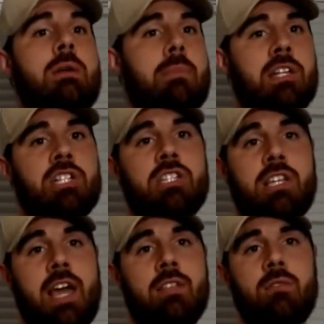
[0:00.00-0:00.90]
Magic the
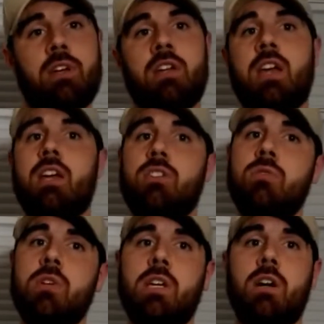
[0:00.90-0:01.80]
Gathering, and
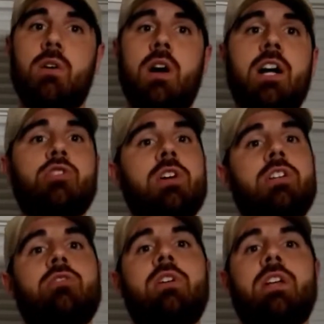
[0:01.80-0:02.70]
Yu-Gi-Oh, I tried
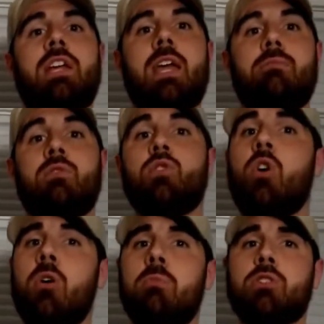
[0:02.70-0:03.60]
to create a game that was
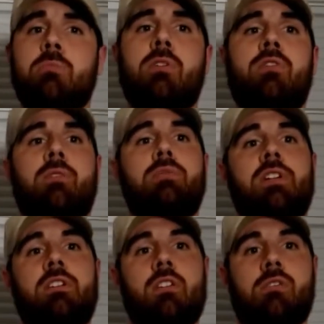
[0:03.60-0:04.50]
almost the perfect
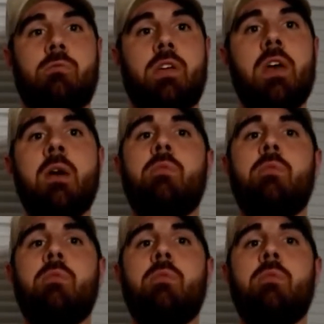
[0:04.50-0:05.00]
blend of the three,